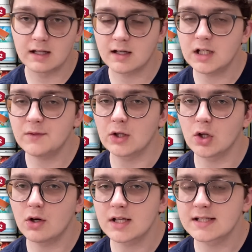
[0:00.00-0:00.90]
And kind of
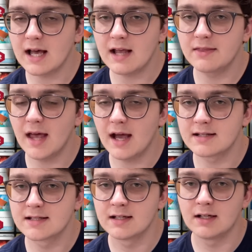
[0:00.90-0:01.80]
alongside
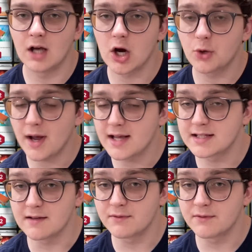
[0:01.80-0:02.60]
that aggressive